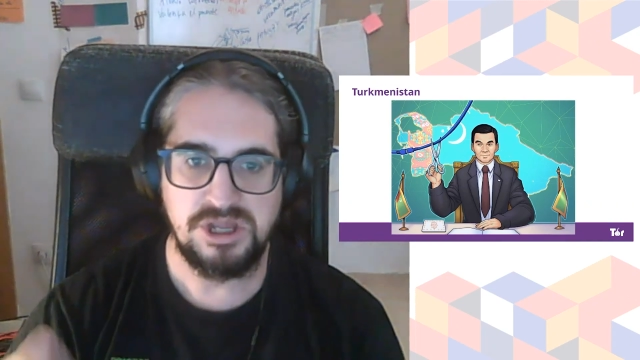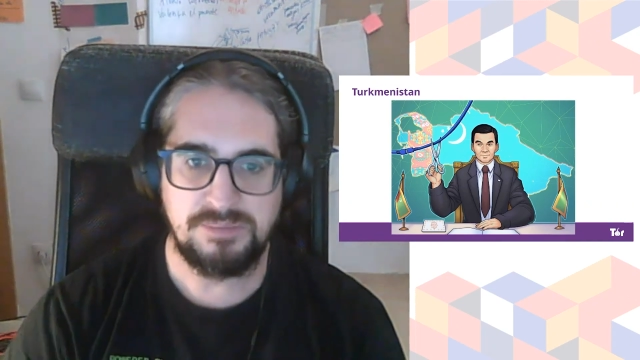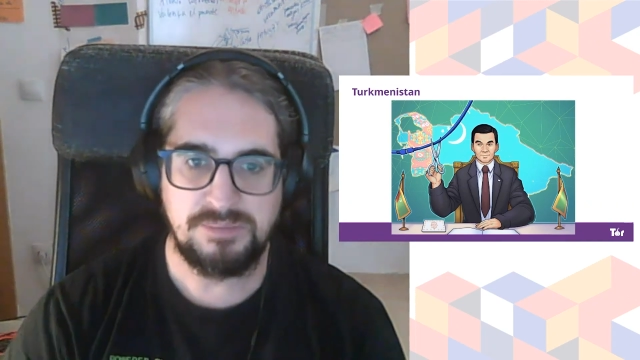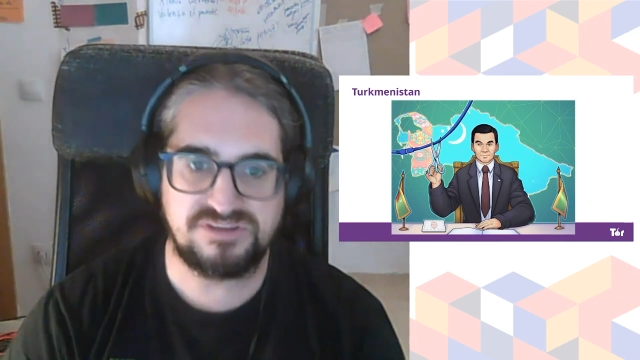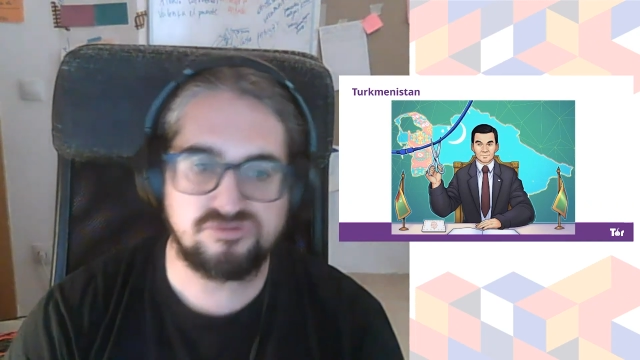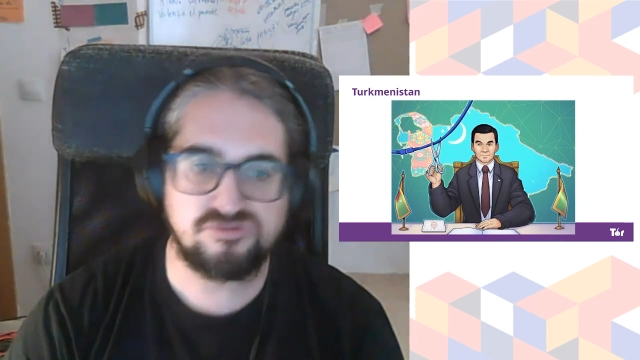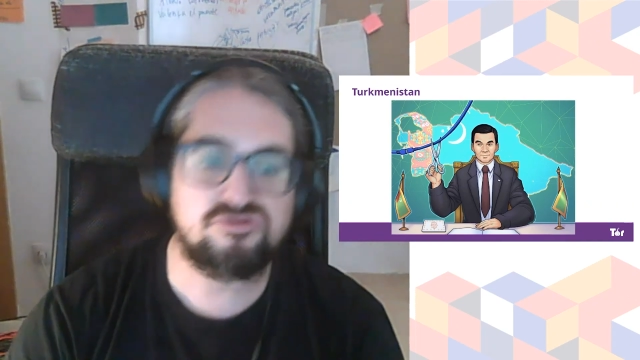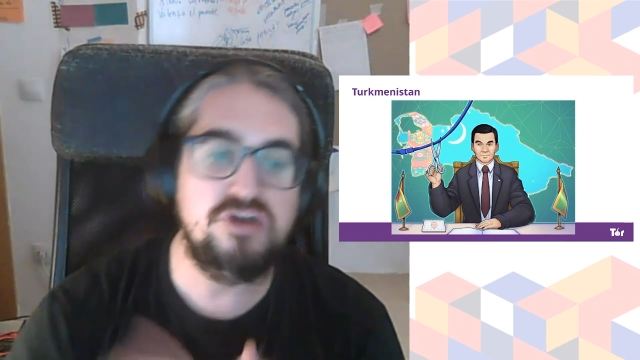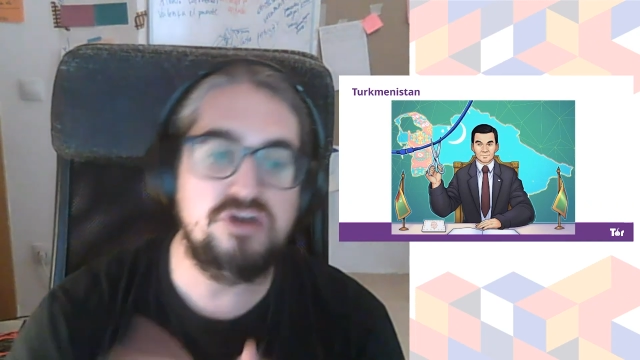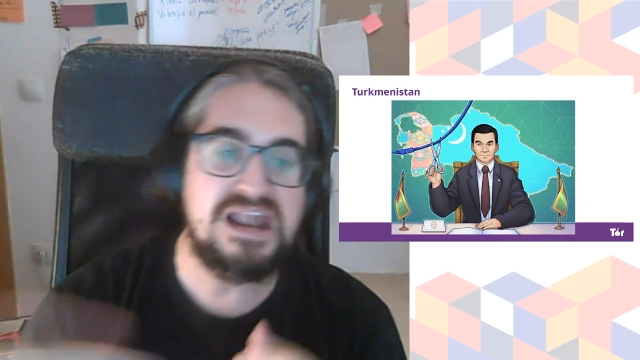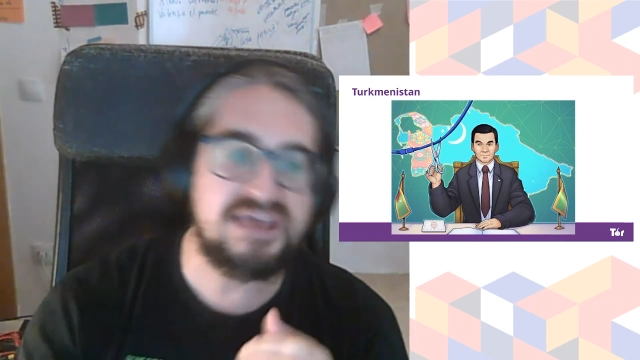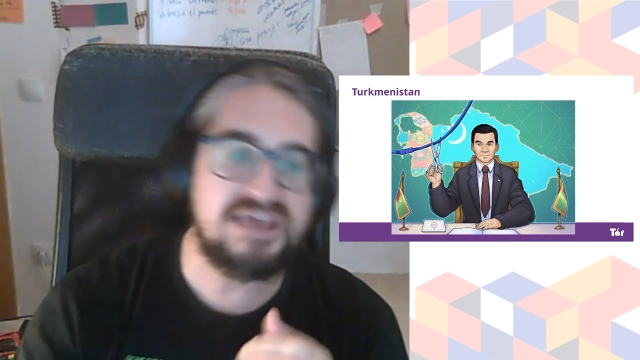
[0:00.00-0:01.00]
but to
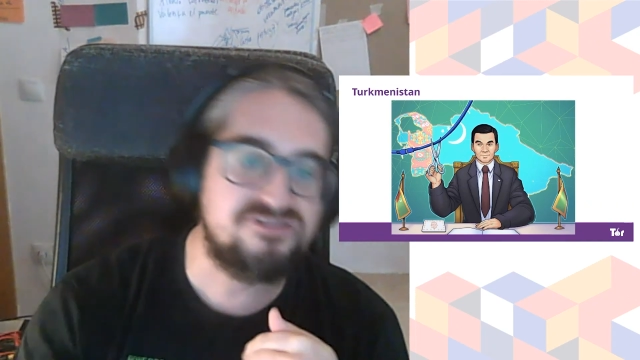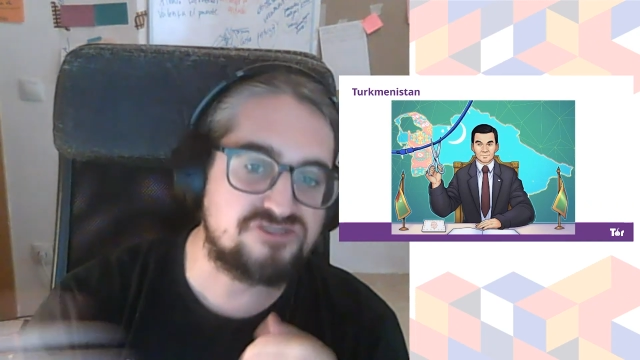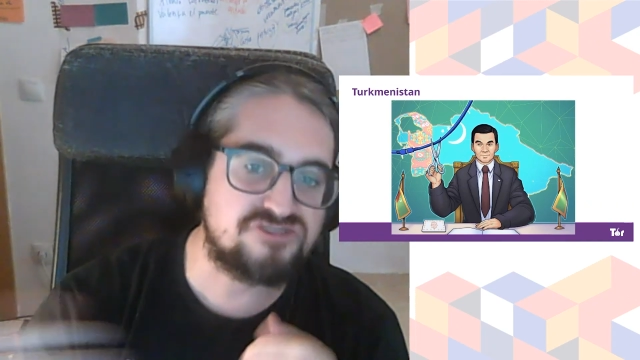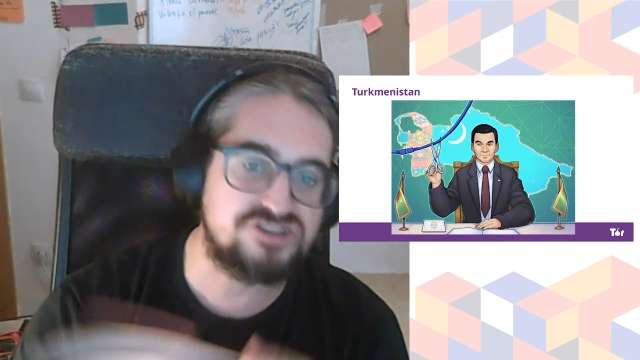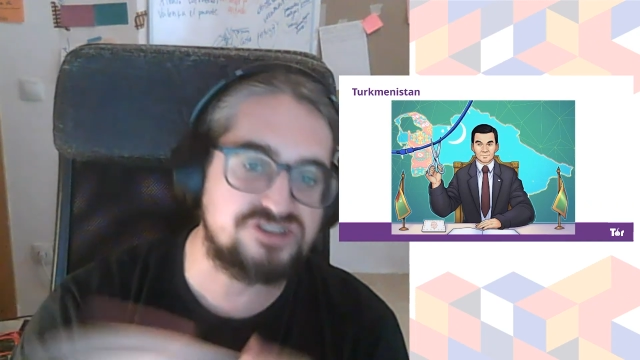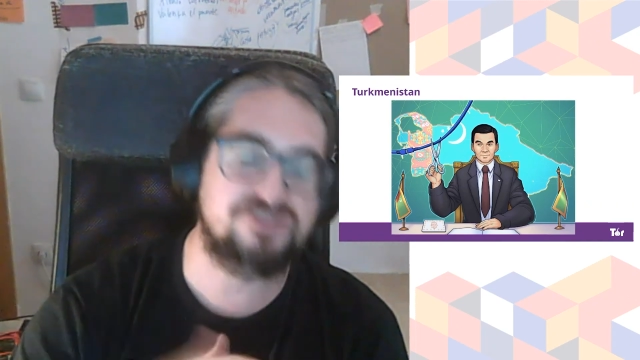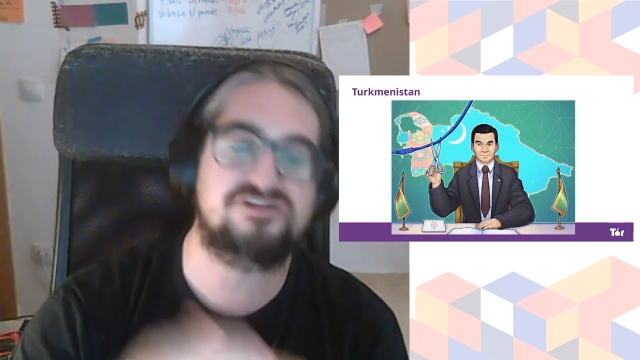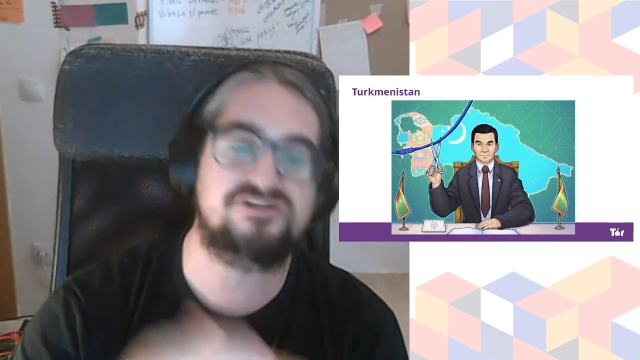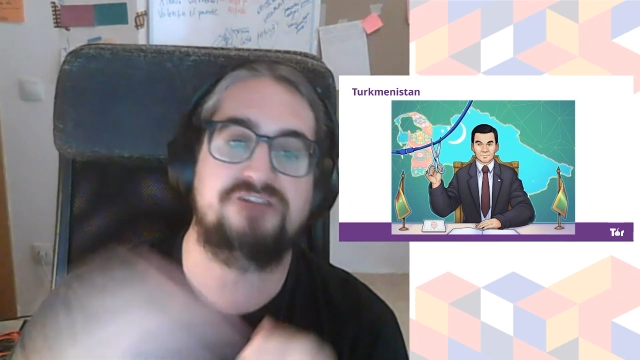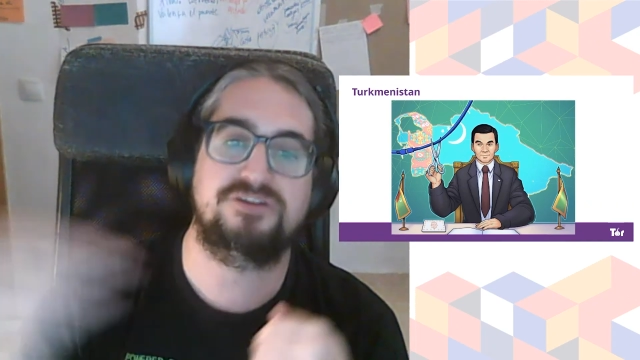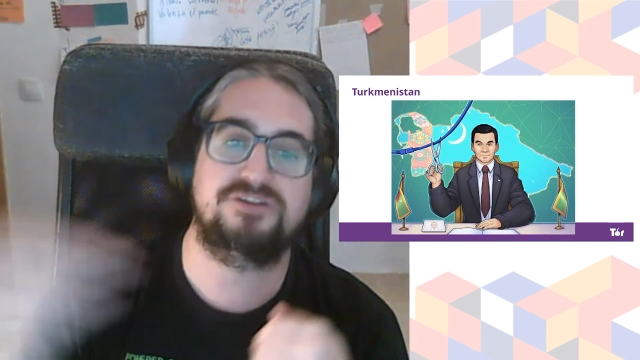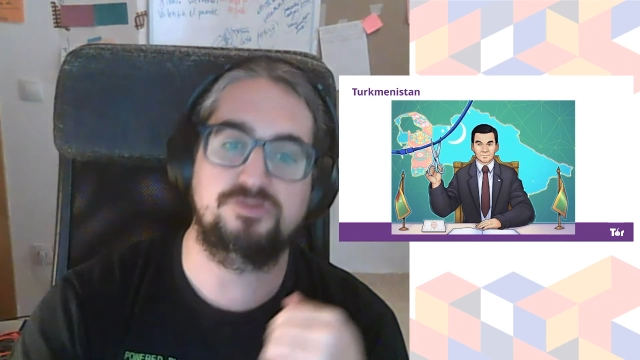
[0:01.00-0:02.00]
let the rest of the
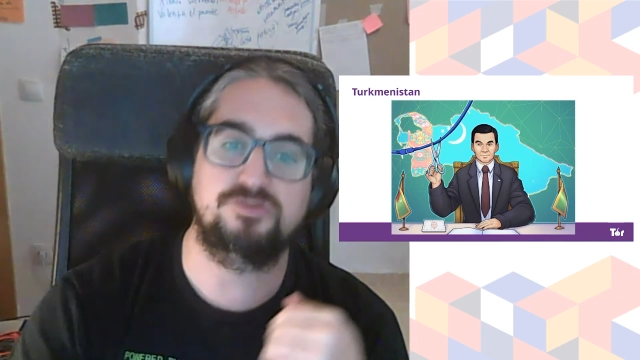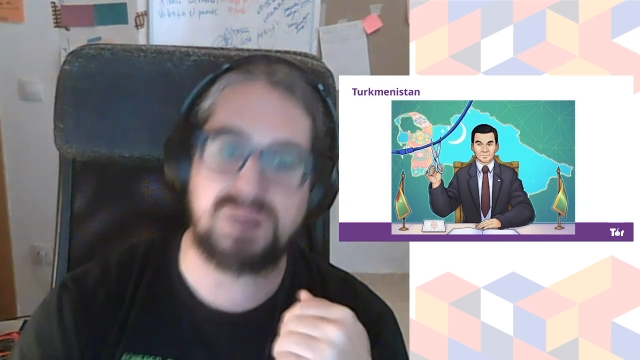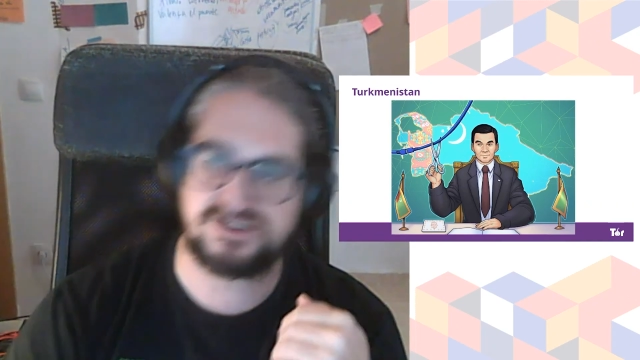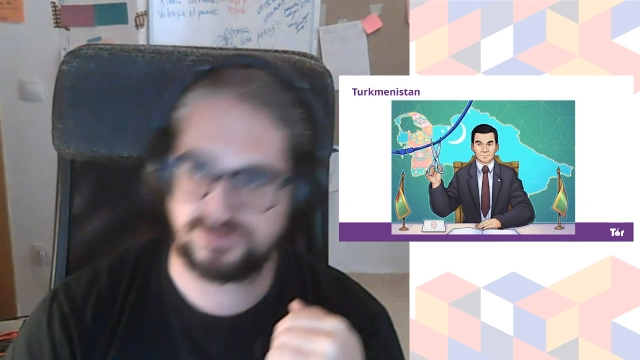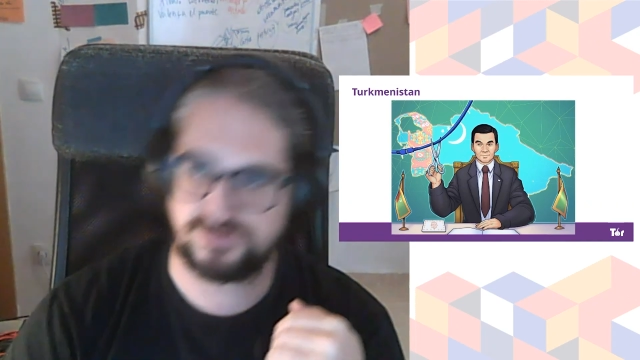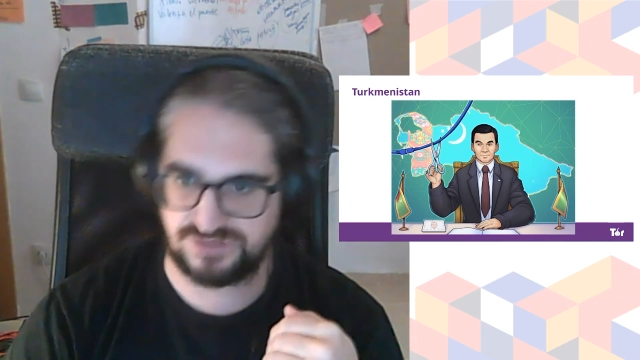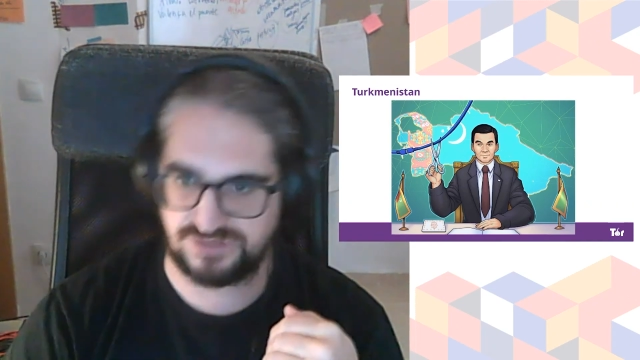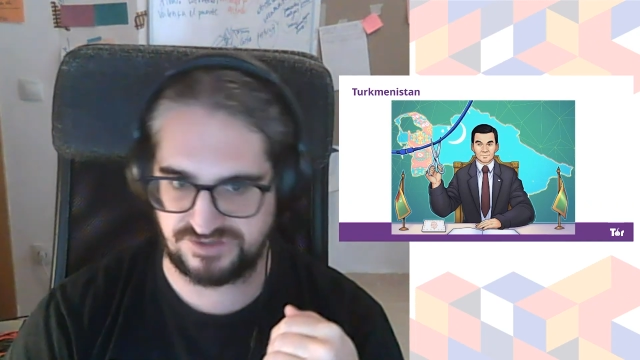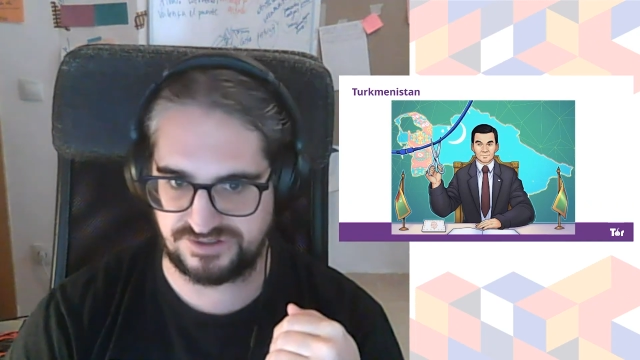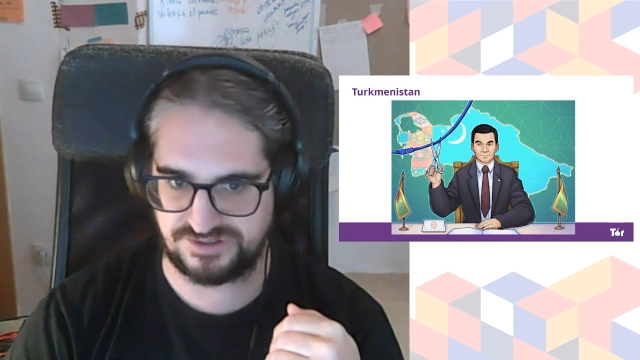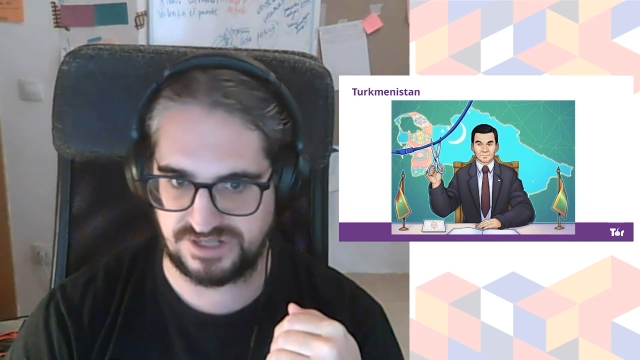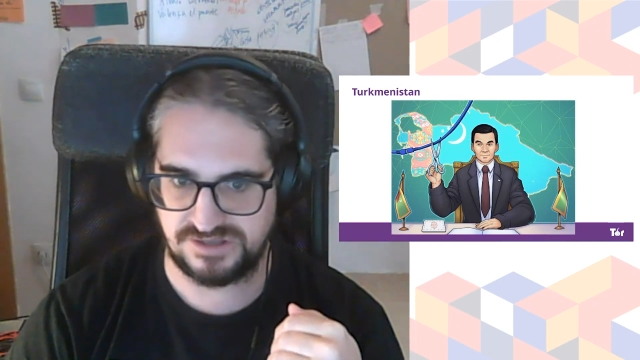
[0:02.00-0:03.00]
traffic to pass through the
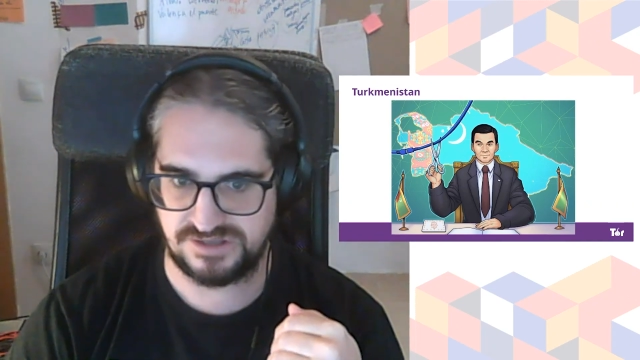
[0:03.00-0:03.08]
internet.